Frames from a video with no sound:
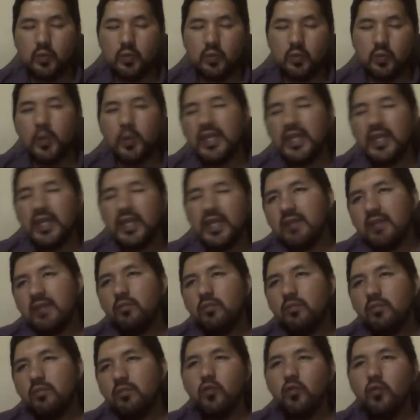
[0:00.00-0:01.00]
We
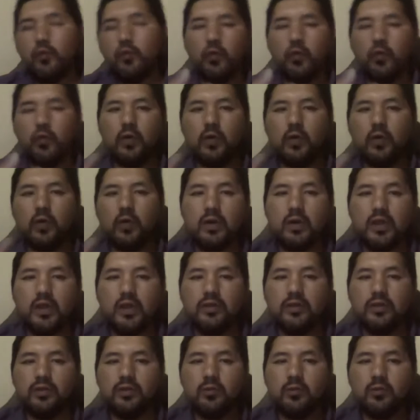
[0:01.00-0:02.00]
can move
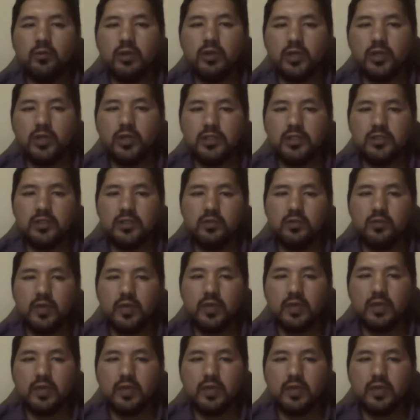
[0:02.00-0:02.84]
for another words.